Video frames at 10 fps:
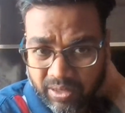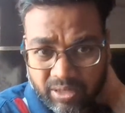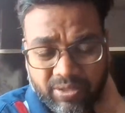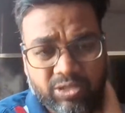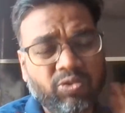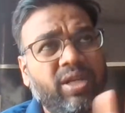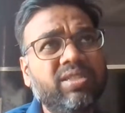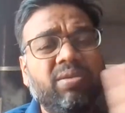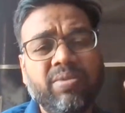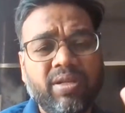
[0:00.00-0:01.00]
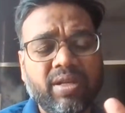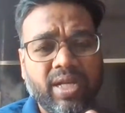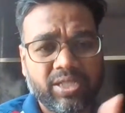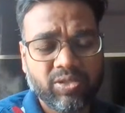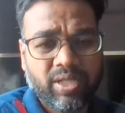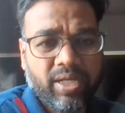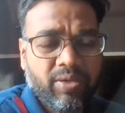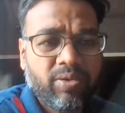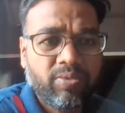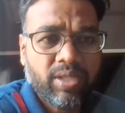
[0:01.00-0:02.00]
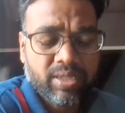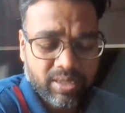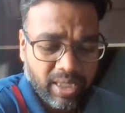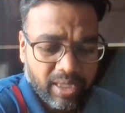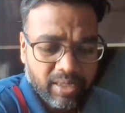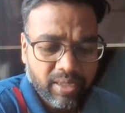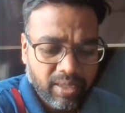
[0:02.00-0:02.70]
It was showing some error actually. I don't know what is that.